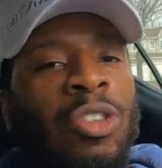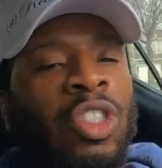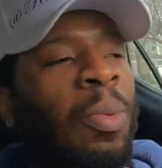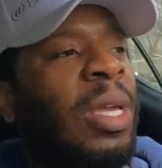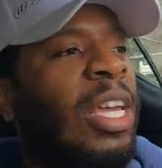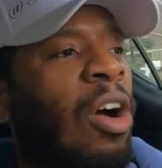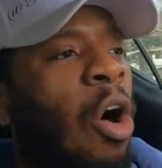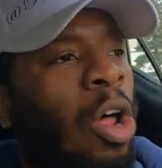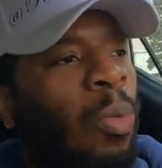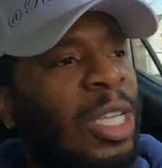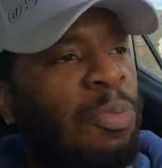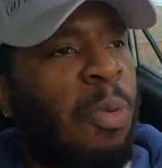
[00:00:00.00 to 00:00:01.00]
early so we can get
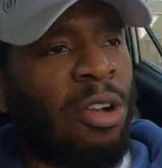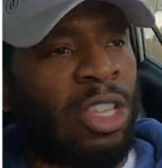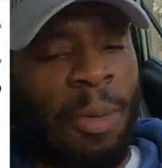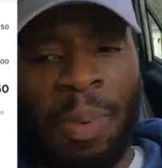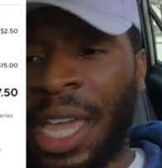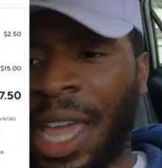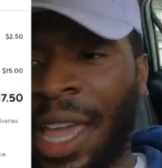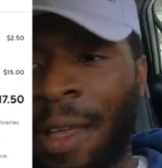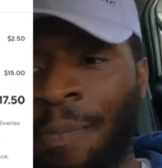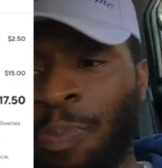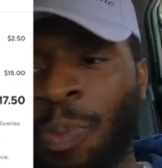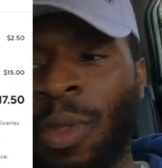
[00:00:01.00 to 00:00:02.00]
all the way sparked up
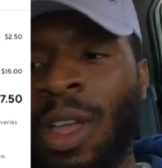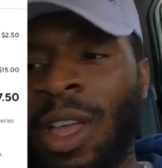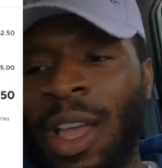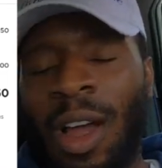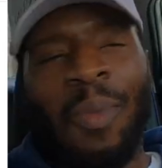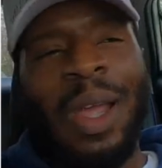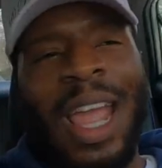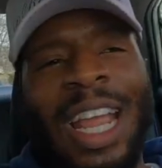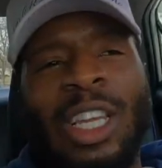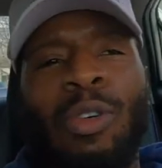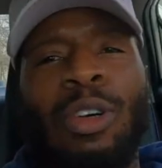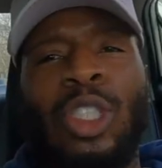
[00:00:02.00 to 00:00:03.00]
again. We
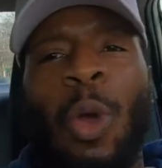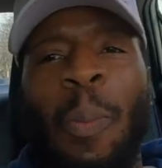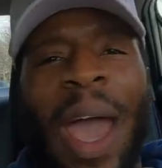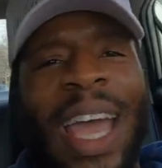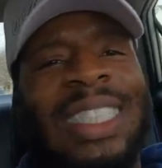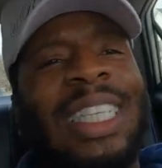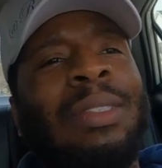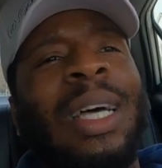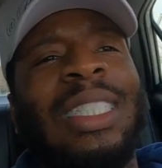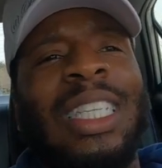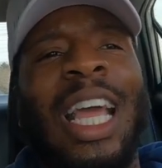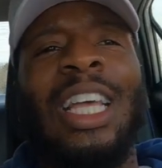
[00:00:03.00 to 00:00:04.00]
ain't doing too bad. It seems
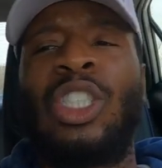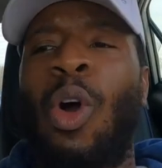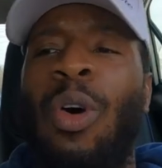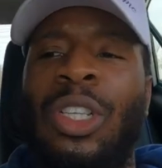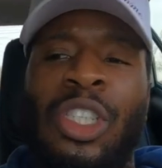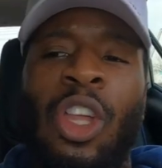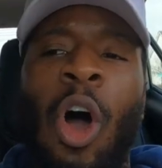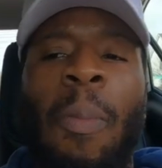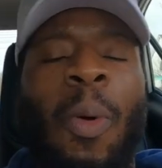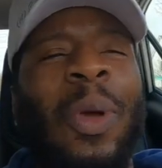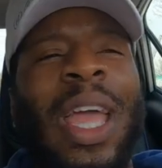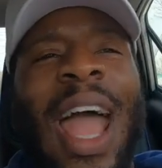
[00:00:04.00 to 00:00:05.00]
like today is going slow,
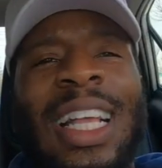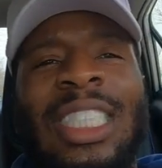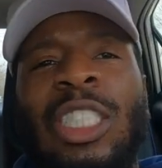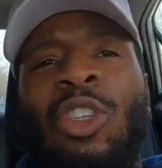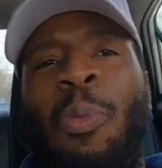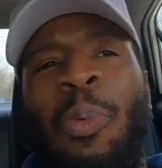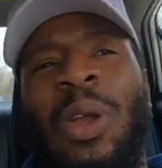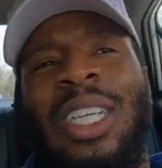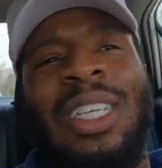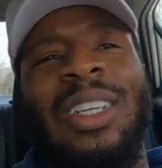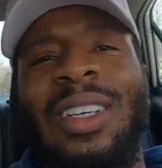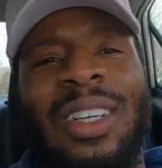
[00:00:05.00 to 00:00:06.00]
but we actually doing
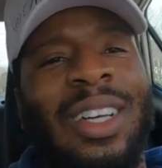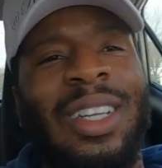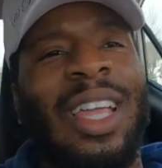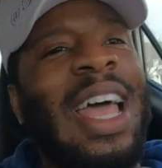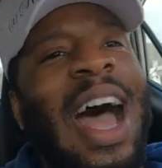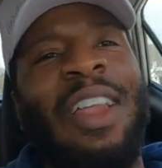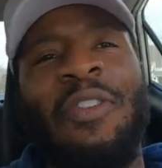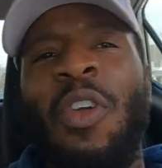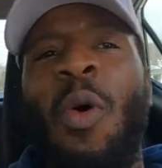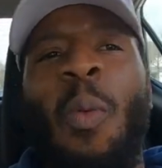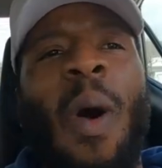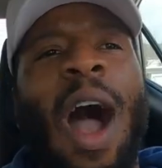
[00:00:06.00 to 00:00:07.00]
pretty good. I don't
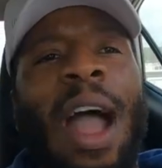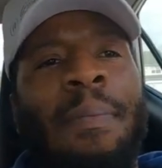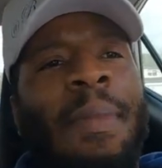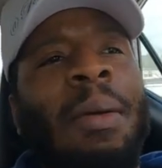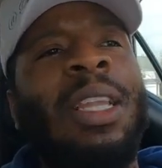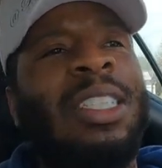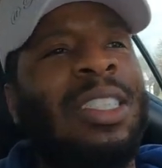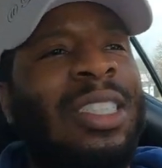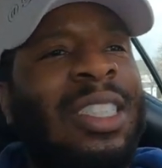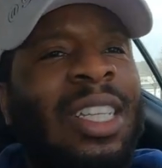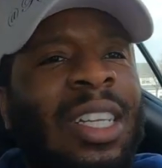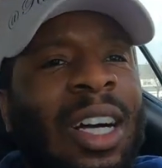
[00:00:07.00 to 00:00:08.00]
know why. Maybe the,
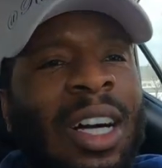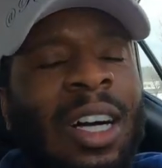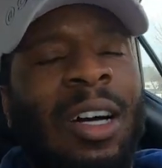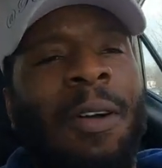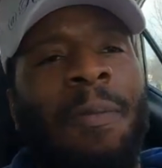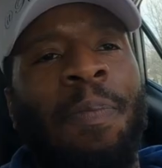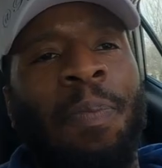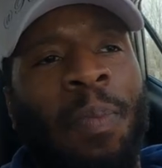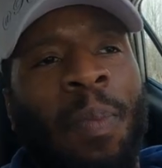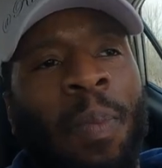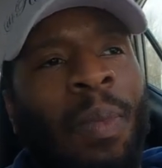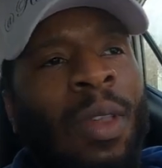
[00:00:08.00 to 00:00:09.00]
the um
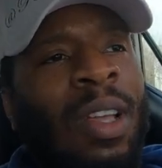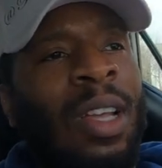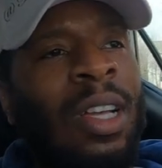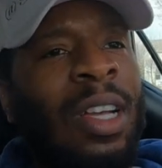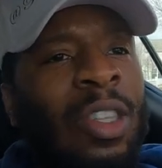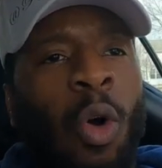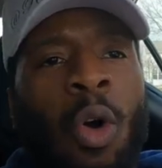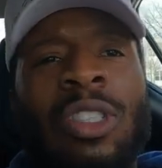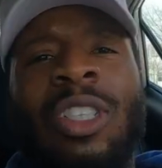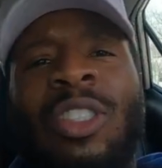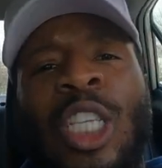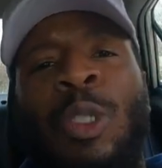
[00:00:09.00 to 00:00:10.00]
the
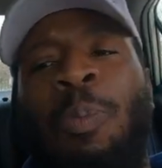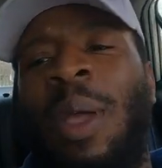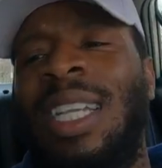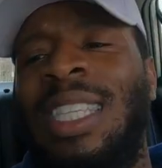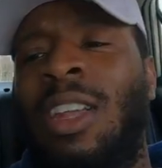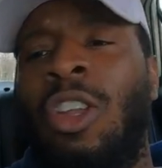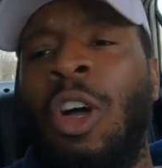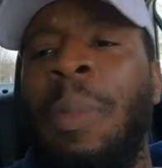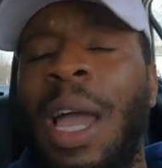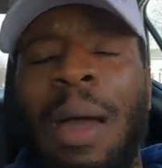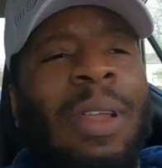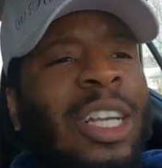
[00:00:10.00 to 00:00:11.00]
orders are just spaced out a little
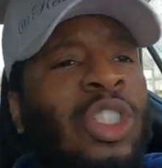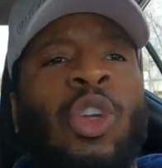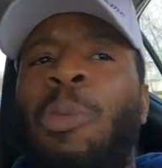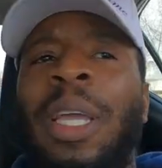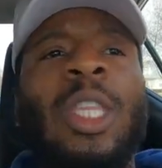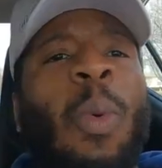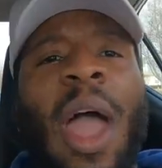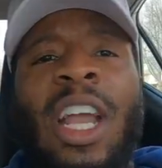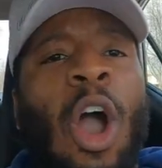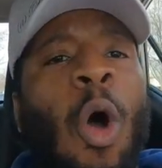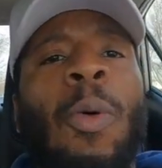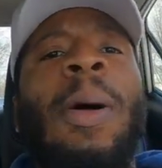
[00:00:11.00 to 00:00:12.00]
bit. I'm not sure. But either
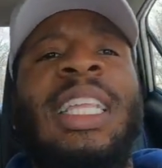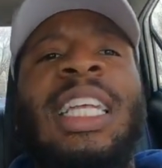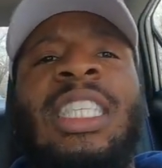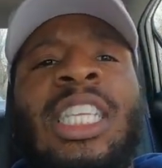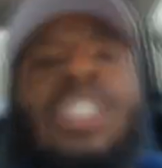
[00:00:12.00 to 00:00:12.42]
way, go. We're about to get